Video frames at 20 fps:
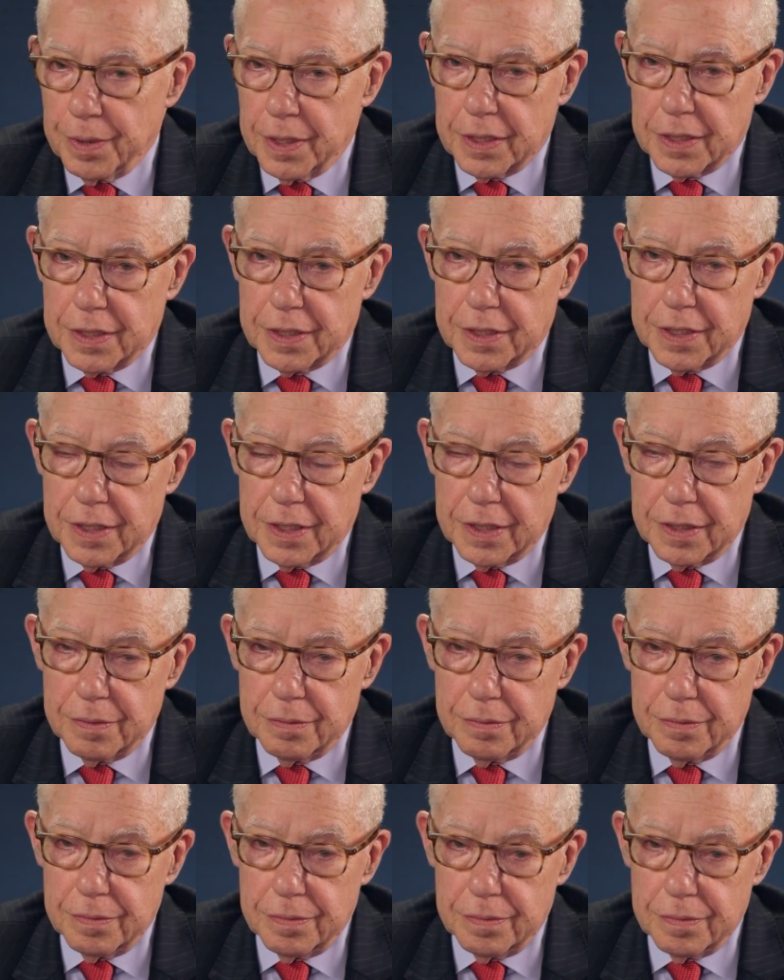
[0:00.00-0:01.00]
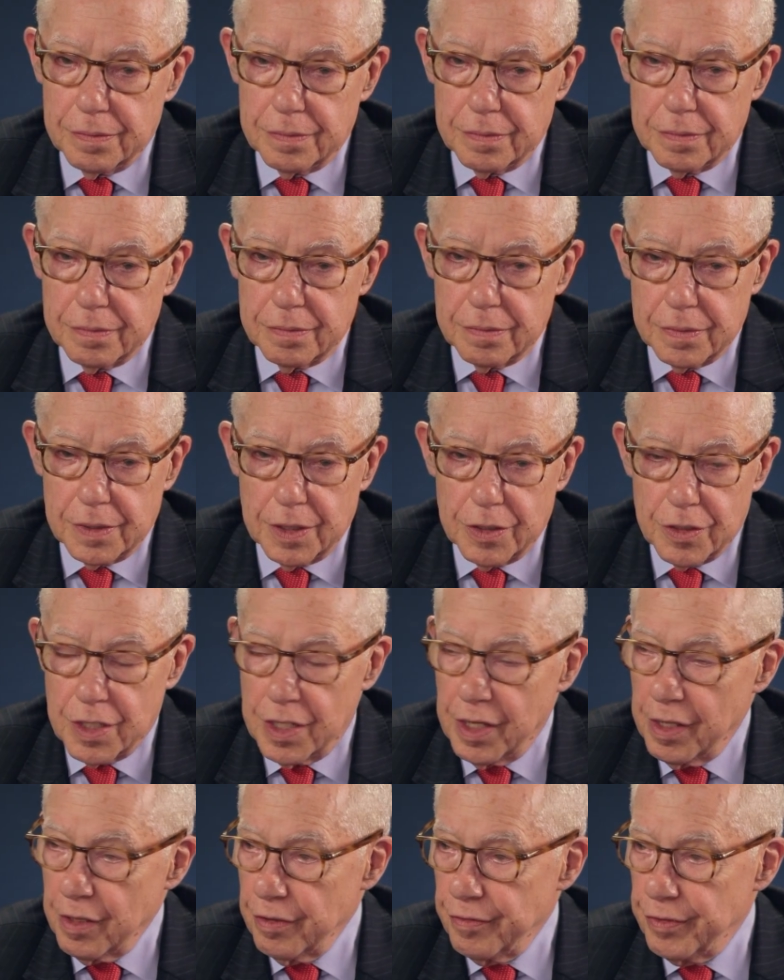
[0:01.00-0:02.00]
but um, there's
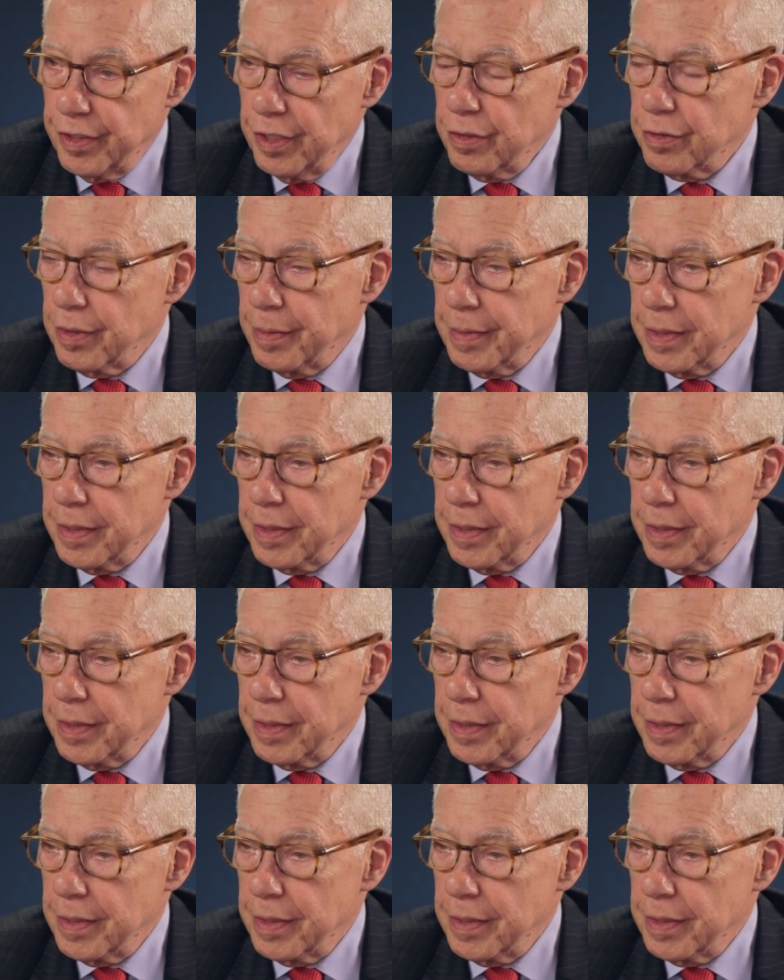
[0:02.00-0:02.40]
another view.